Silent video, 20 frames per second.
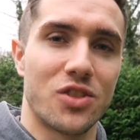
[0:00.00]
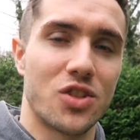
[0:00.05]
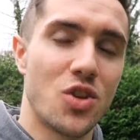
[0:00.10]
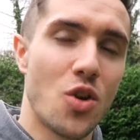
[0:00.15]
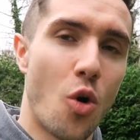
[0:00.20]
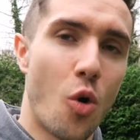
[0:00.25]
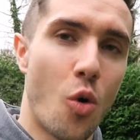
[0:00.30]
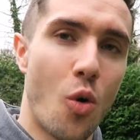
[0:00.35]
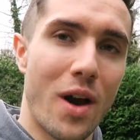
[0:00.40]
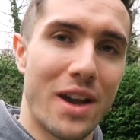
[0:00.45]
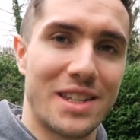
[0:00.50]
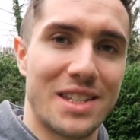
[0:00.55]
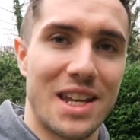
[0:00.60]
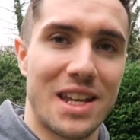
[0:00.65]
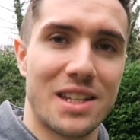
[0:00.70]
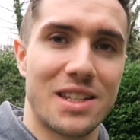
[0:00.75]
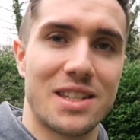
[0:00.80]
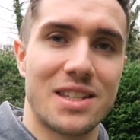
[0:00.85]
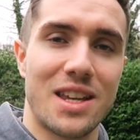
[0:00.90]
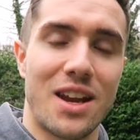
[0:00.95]
it's not always
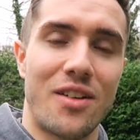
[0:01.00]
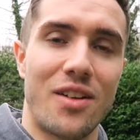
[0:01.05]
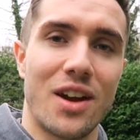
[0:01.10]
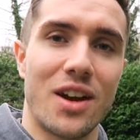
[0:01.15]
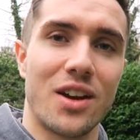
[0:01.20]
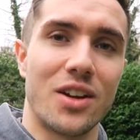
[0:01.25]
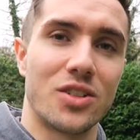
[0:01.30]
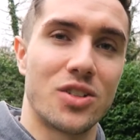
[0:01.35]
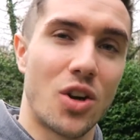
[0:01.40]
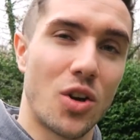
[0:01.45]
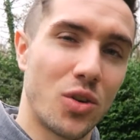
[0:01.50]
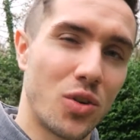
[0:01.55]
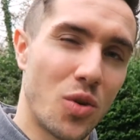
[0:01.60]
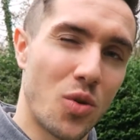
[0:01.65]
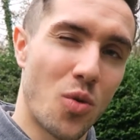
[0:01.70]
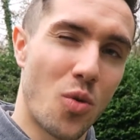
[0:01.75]
necessary and I don't